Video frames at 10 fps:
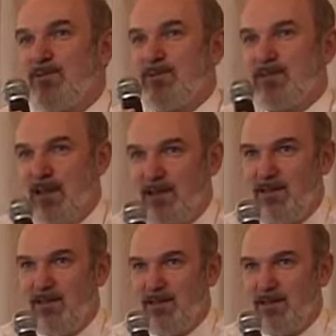would study
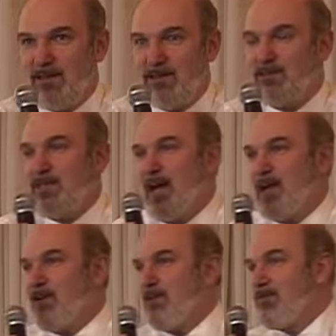theology. You see,
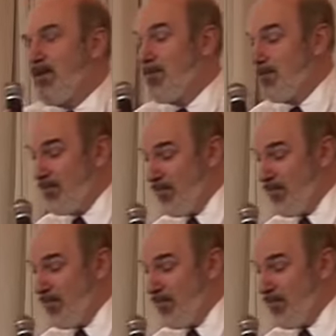I come from a